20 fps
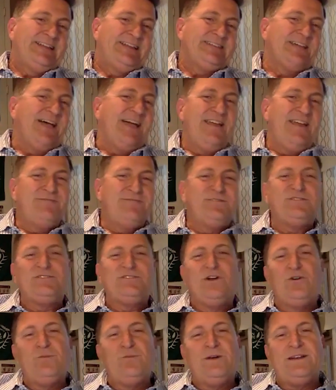So I have
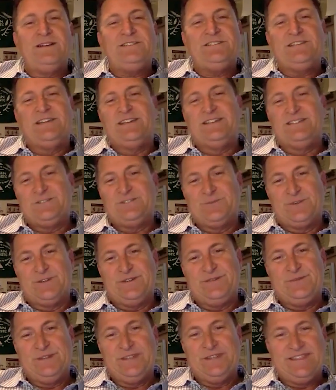so much
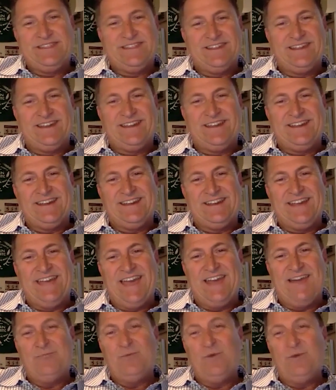history with
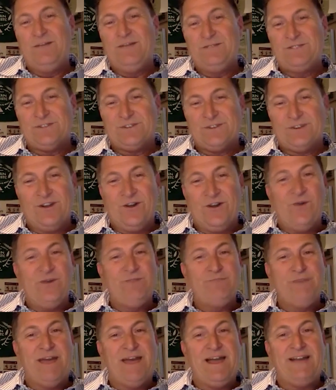Adam Webster
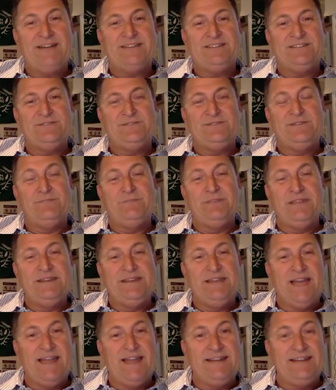going back to the
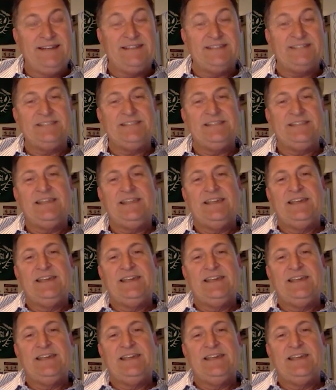mid-90s.